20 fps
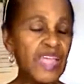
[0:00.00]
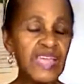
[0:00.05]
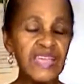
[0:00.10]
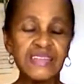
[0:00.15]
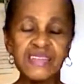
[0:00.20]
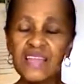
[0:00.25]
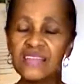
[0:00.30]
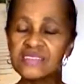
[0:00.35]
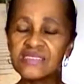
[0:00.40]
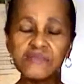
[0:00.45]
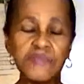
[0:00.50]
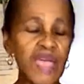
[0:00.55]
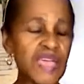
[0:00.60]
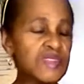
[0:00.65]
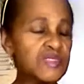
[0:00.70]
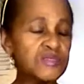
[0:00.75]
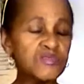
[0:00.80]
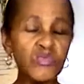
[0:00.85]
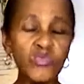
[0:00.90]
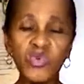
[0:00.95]

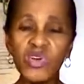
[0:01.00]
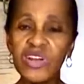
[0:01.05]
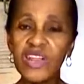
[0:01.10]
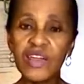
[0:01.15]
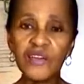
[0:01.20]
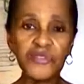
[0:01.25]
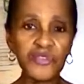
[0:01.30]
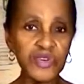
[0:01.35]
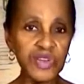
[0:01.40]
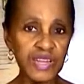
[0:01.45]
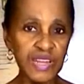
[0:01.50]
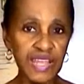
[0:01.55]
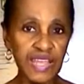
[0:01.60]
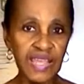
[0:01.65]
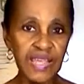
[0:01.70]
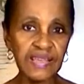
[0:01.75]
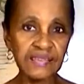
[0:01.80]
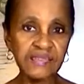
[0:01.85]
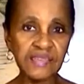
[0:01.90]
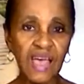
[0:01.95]
It's whatever it
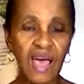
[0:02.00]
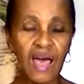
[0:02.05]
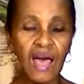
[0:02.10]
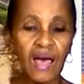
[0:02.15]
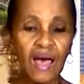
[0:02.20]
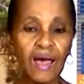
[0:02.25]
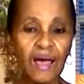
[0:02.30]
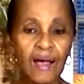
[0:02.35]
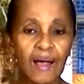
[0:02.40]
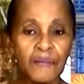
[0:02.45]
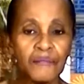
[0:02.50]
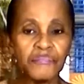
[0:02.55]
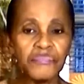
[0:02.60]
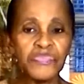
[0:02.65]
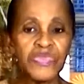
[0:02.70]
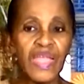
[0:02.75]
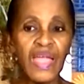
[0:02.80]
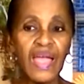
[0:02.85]
is. I